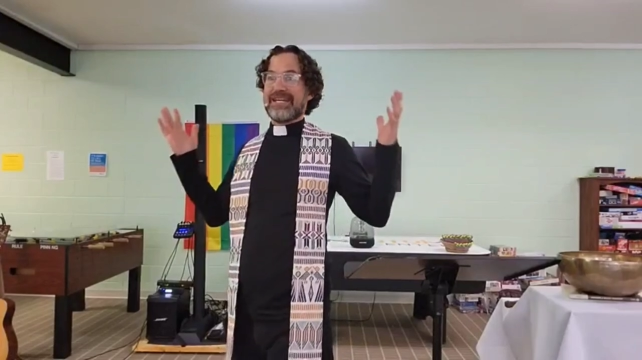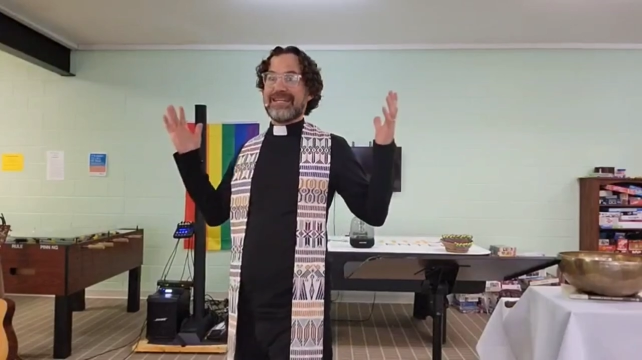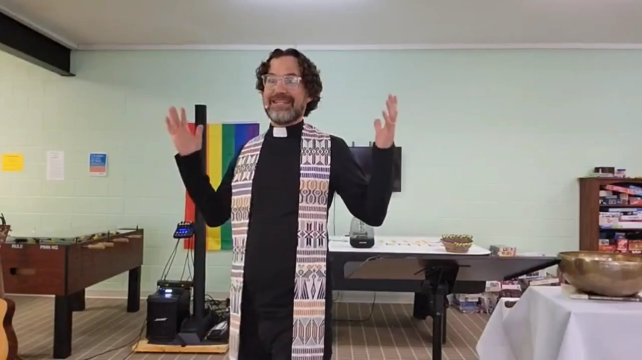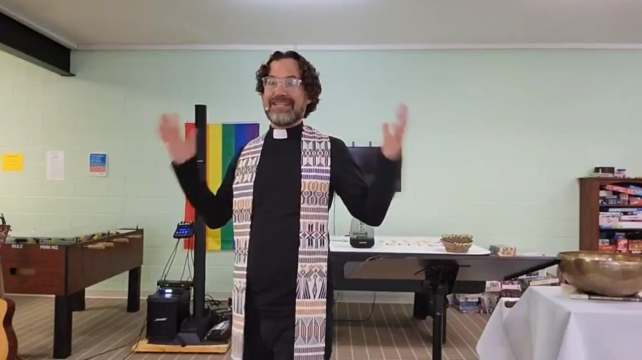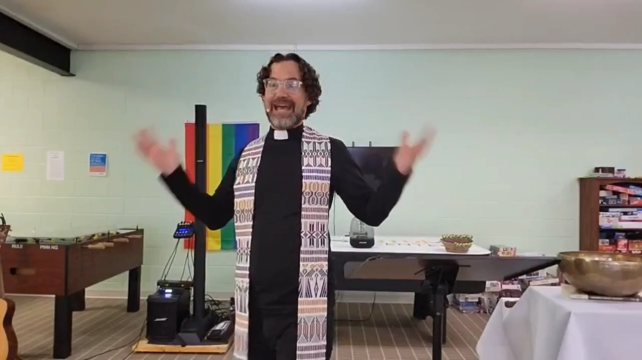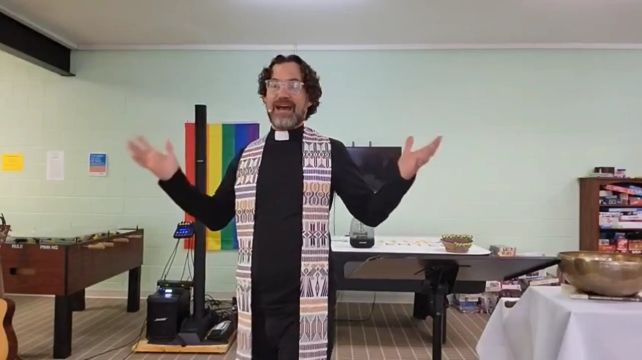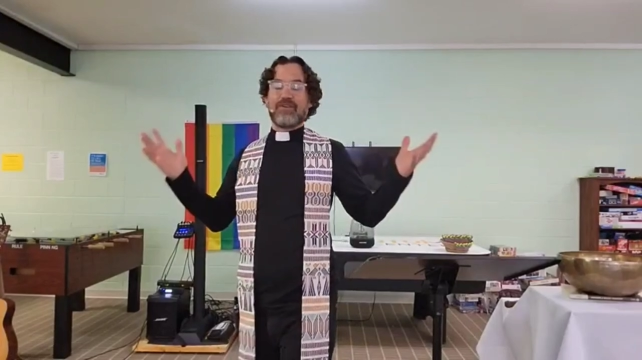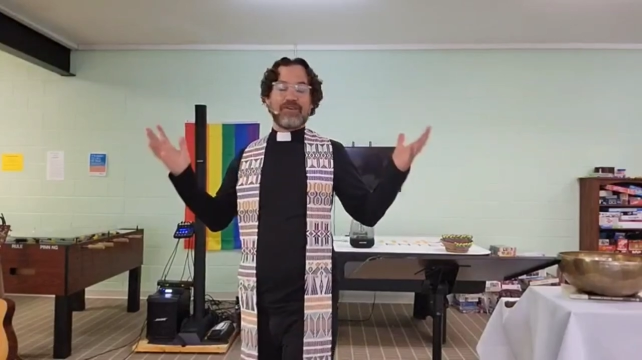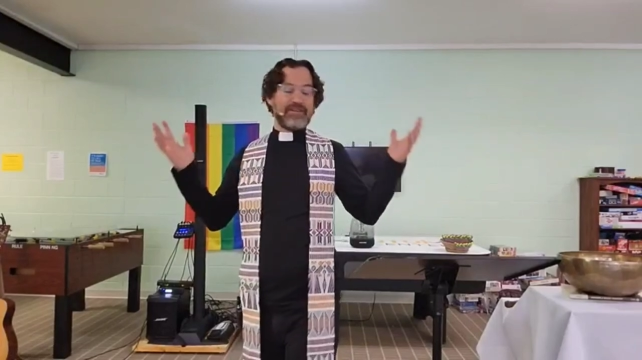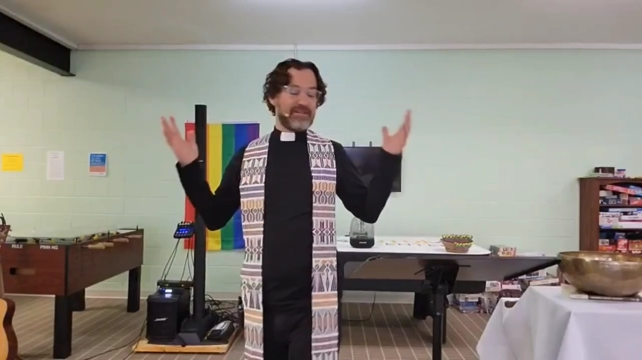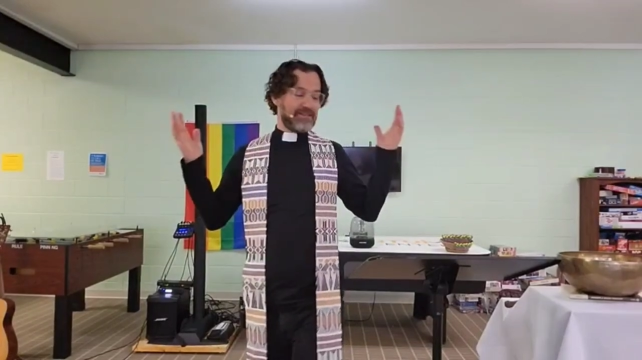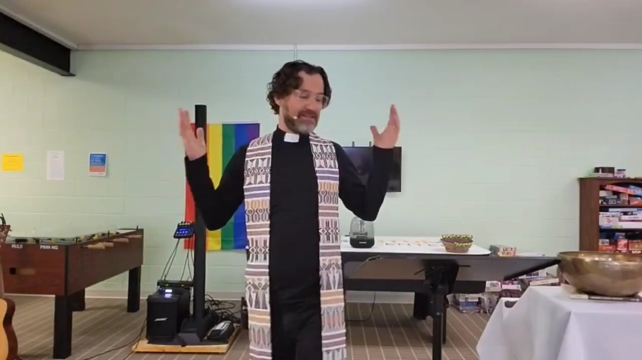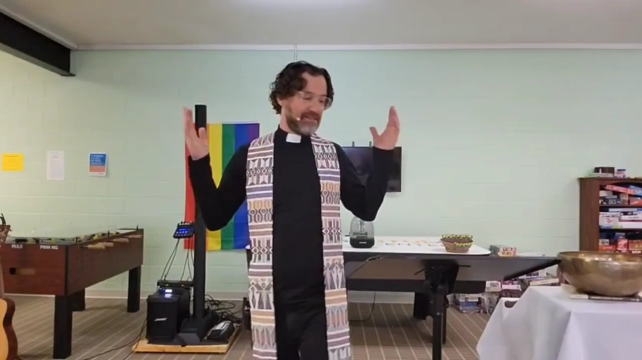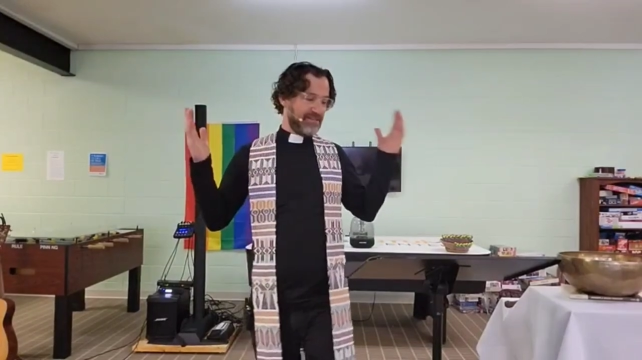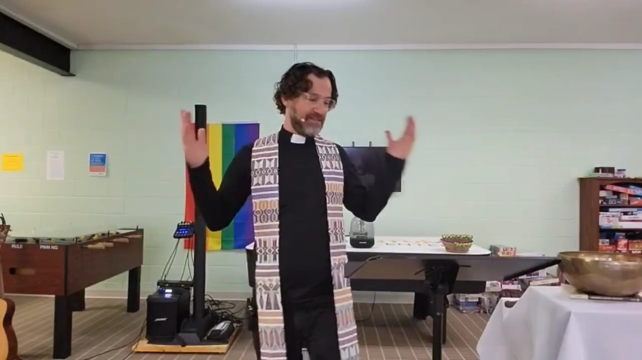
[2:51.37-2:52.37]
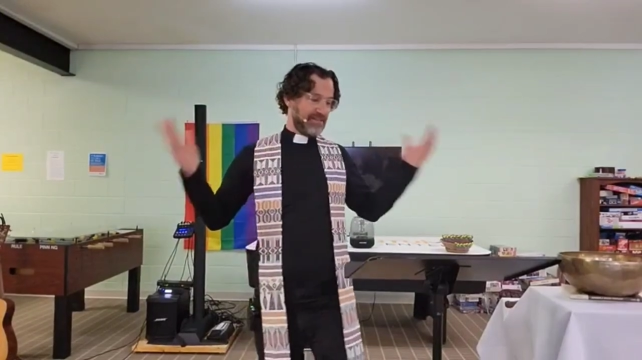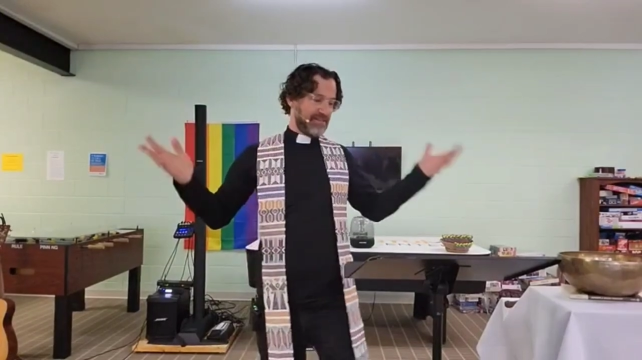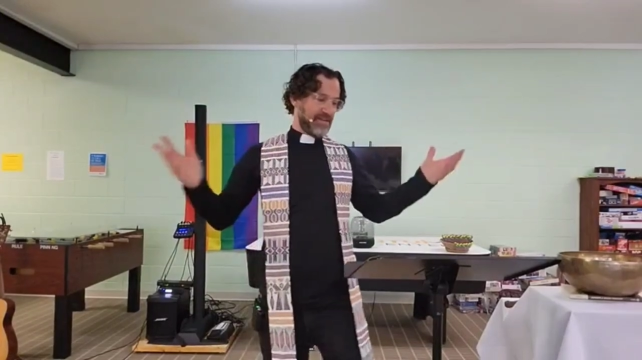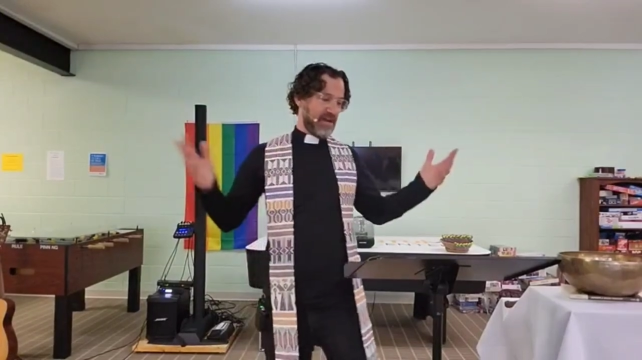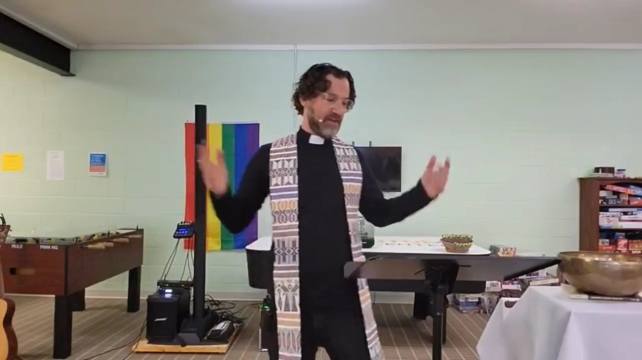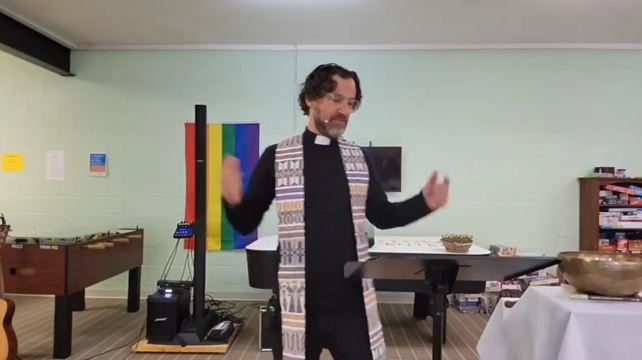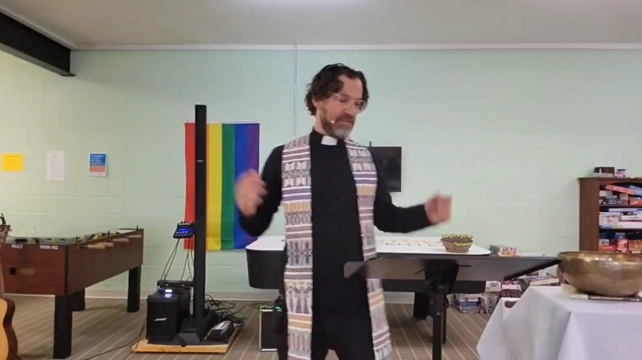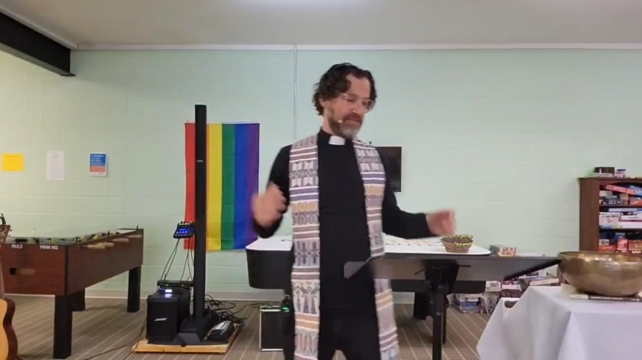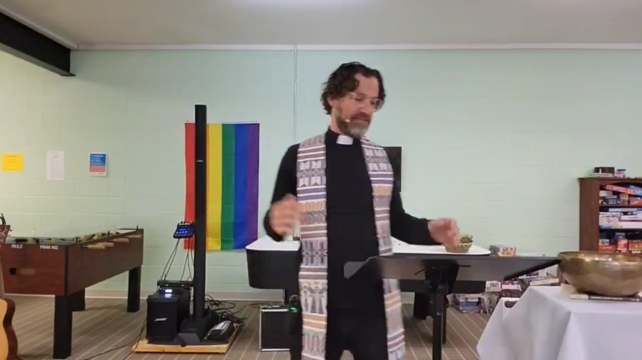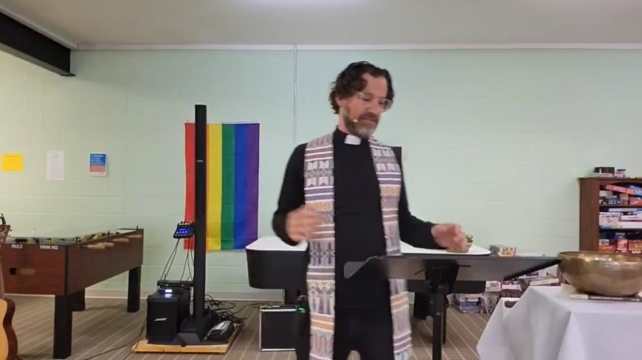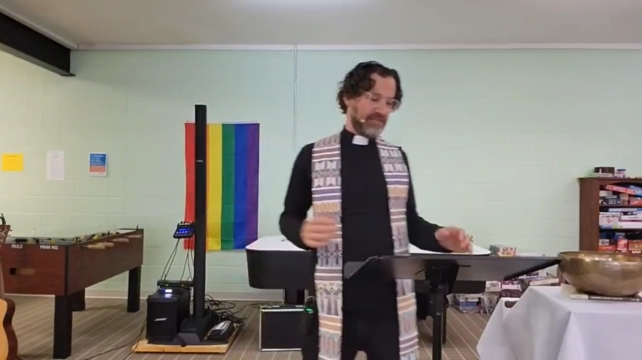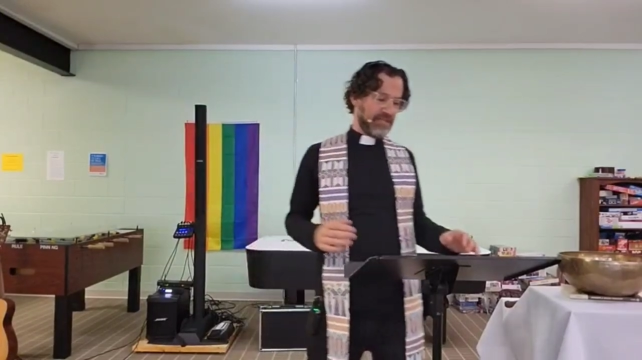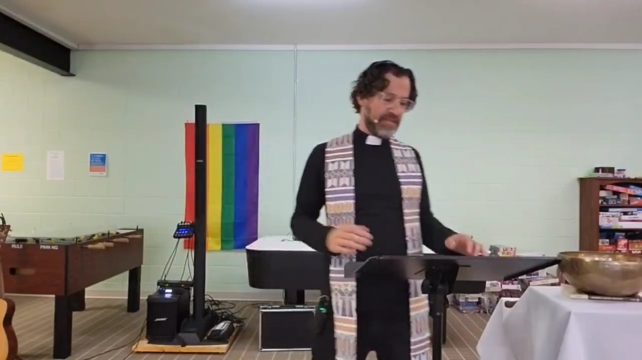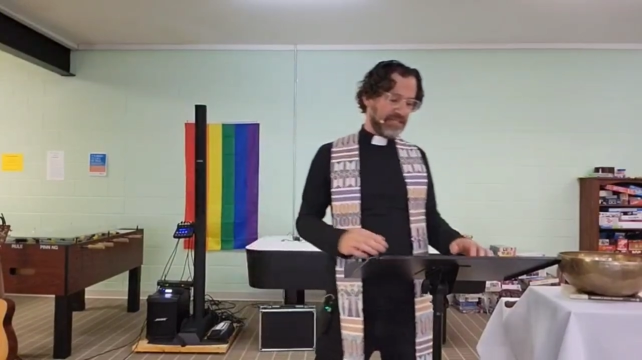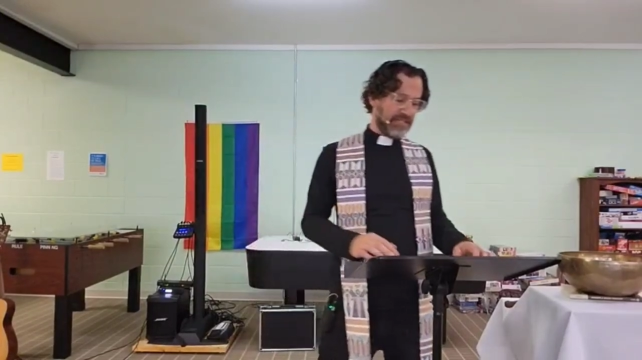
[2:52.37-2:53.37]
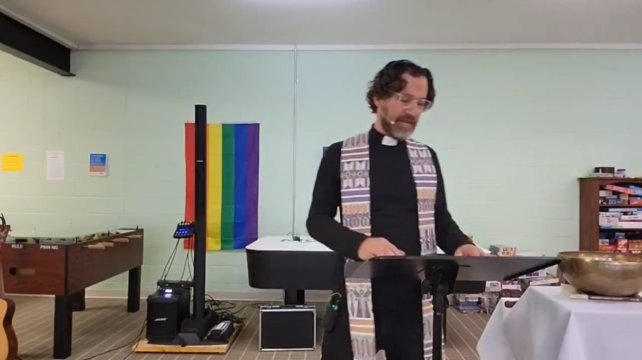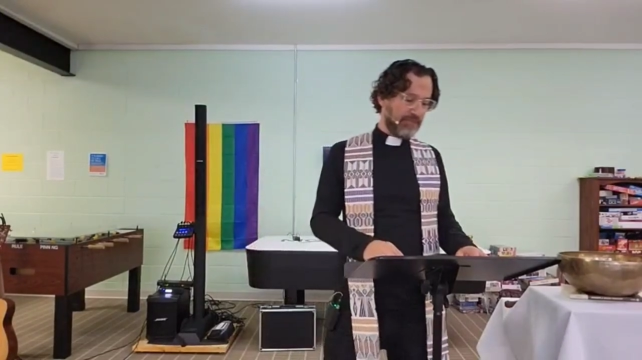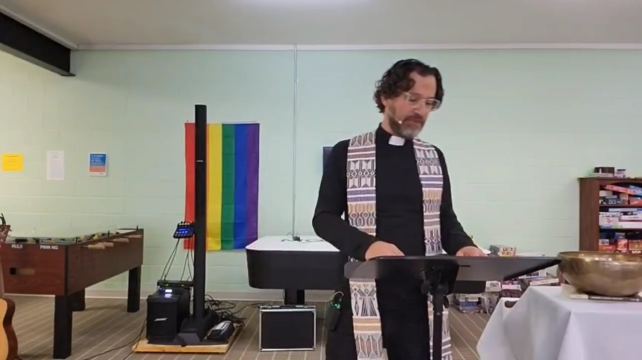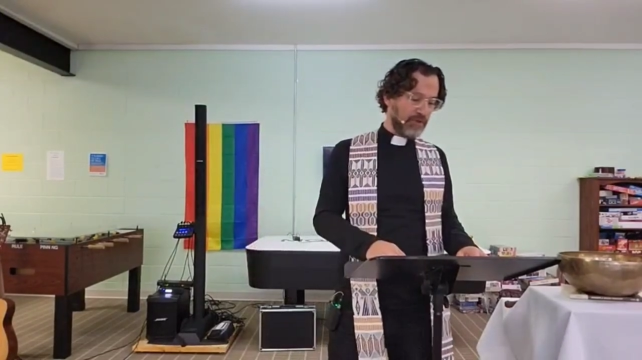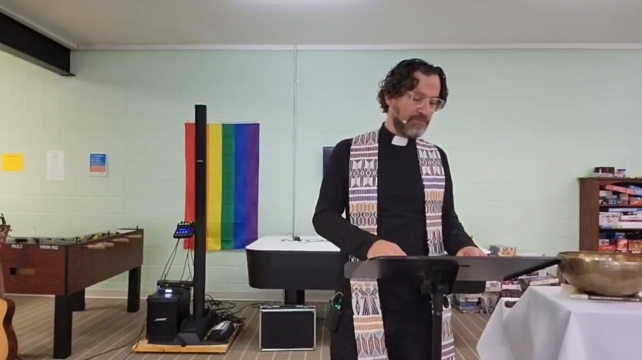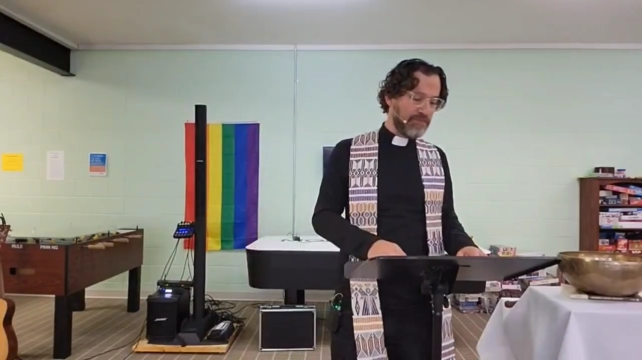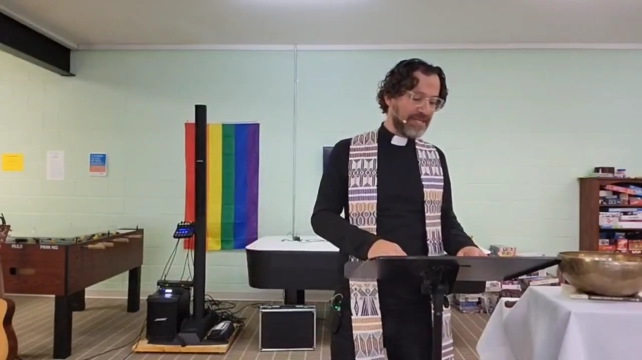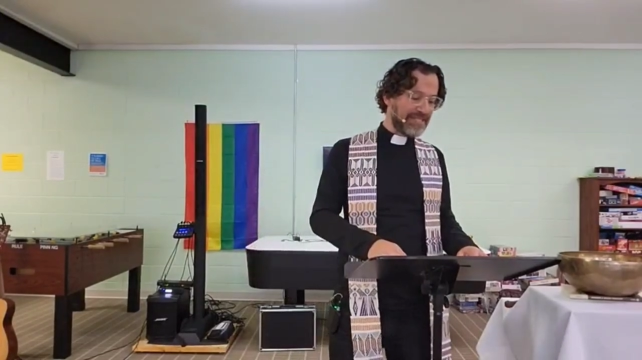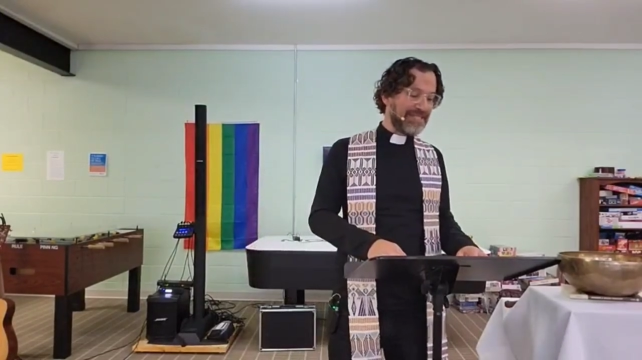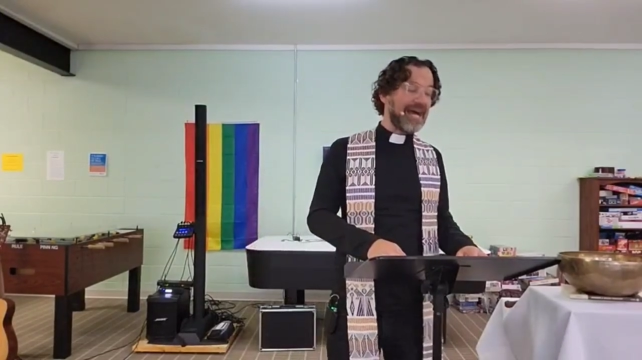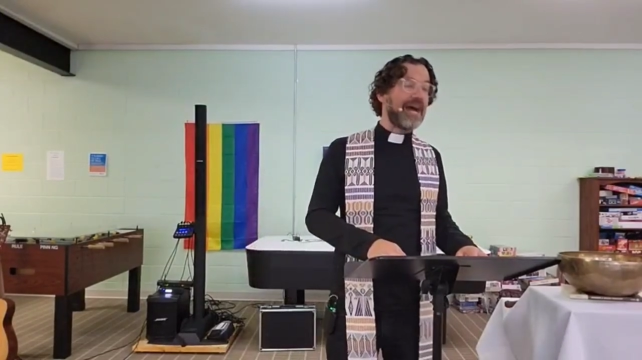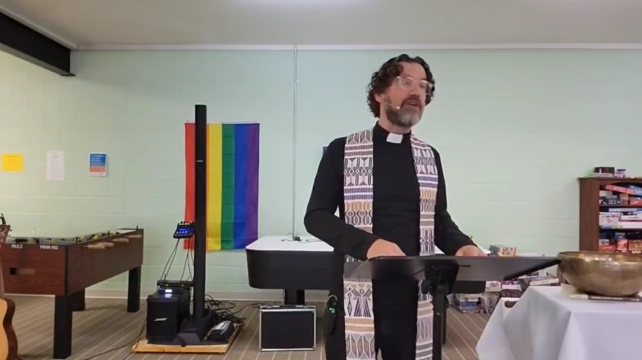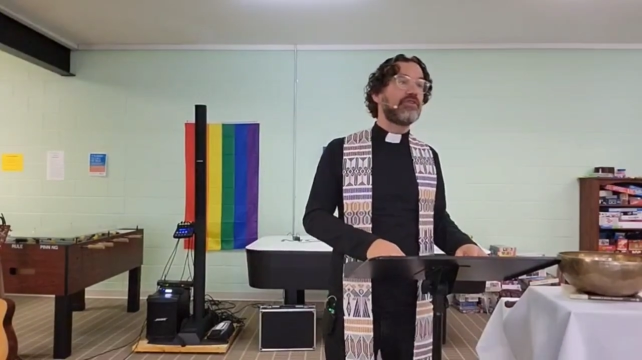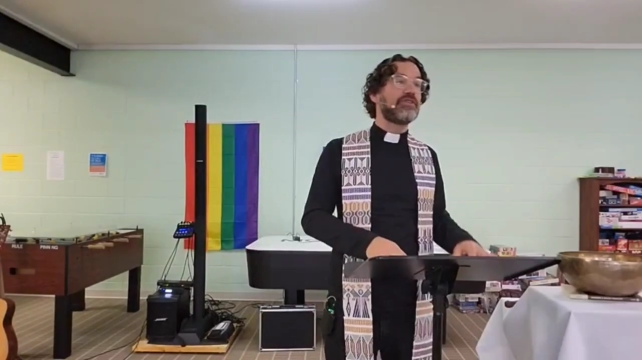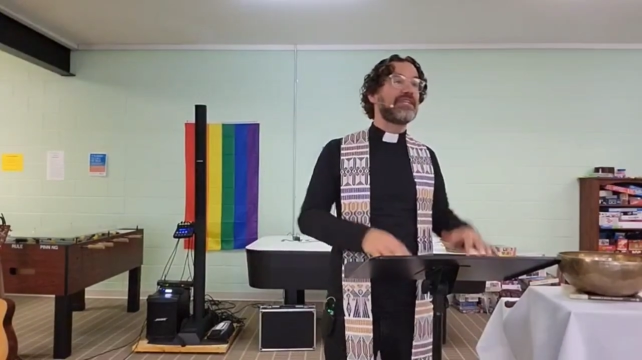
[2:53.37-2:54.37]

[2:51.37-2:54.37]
doubting Thomas, the disciple who missed out,